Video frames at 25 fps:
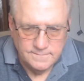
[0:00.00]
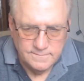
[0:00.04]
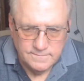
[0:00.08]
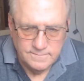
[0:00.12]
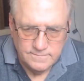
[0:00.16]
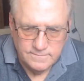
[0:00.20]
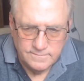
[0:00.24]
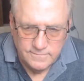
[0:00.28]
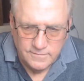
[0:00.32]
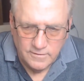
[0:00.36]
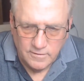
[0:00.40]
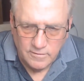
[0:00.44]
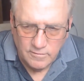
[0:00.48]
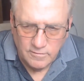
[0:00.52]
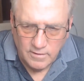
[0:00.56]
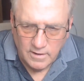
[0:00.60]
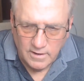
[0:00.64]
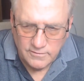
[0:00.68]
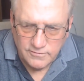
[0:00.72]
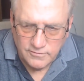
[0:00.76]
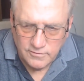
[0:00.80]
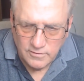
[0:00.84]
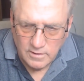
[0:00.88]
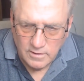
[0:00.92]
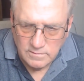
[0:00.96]

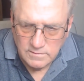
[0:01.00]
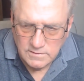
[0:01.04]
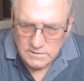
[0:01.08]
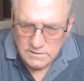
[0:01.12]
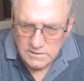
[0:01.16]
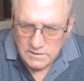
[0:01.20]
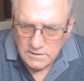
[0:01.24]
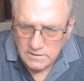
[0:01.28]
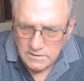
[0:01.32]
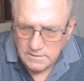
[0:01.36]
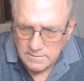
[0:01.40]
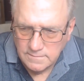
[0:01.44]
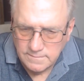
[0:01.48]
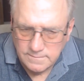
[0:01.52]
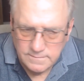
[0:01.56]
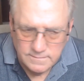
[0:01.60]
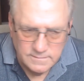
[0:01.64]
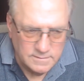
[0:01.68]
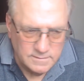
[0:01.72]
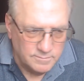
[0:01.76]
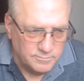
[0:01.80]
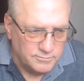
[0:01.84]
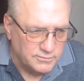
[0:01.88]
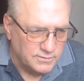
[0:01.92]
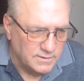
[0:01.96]
Photographs are always good.
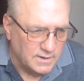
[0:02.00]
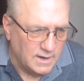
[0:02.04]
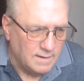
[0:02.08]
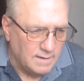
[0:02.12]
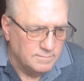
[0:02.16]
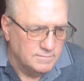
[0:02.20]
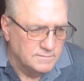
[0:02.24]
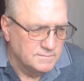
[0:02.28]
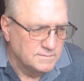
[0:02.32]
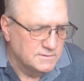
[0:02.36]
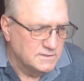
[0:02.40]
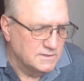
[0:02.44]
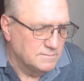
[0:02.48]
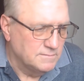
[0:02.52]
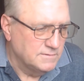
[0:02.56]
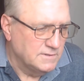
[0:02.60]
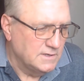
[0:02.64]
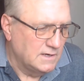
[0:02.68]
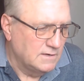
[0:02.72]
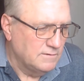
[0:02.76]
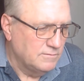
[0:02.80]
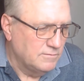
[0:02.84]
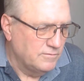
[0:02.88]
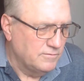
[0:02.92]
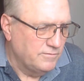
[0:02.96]
The problem
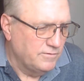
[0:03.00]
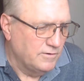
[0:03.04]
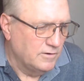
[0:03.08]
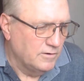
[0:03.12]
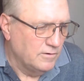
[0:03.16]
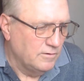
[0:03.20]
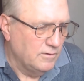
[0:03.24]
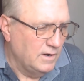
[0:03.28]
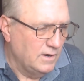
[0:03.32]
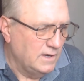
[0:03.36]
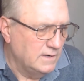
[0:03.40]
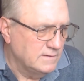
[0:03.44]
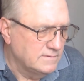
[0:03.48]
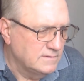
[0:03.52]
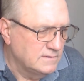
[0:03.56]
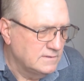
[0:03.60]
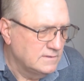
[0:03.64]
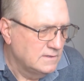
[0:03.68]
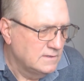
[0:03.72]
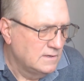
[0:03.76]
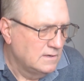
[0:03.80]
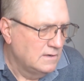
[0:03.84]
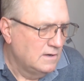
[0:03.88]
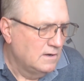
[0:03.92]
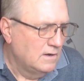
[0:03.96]
sometimes with photographs
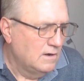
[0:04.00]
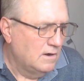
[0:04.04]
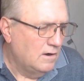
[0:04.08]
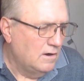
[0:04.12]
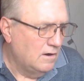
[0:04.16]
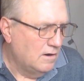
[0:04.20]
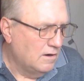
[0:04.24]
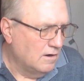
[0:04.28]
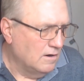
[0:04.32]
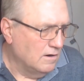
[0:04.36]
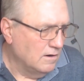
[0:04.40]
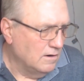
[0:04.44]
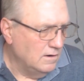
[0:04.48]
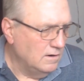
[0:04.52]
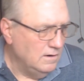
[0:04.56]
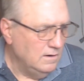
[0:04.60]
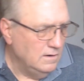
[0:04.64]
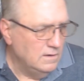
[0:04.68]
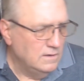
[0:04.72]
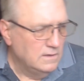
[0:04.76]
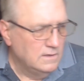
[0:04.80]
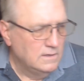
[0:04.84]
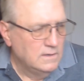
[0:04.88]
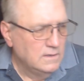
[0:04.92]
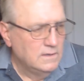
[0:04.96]
are
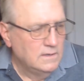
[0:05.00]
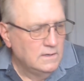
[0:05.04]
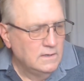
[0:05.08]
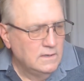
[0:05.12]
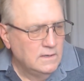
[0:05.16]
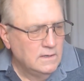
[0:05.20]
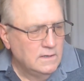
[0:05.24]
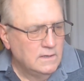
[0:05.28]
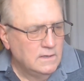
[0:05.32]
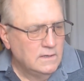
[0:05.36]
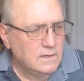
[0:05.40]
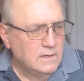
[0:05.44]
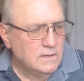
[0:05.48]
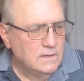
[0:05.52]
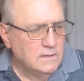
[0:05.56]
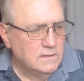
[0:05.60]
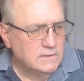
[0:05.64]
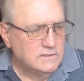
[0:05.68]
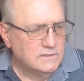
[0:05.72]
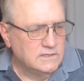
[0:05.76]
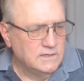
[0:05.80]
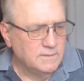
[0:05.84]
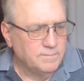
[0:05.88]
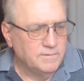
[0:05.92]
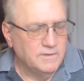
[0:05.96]

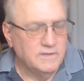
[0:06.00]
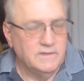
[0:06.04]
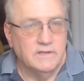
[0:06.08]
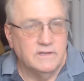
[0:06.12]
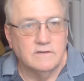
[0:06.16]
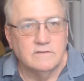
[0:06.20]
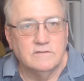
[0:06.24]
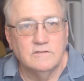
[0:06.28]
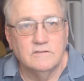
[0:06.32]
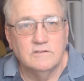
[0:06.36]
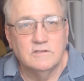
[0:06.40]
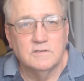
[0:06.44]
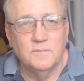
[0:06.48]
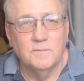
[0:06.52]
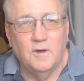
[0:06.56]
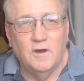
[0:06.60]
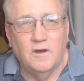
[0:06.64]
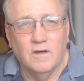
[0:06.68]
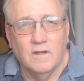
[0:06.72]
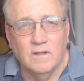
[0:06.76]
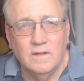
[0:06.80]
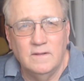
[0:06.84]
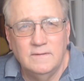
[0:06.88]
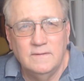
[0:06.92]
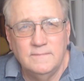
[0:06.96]
simply they're too
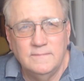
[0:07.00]
small.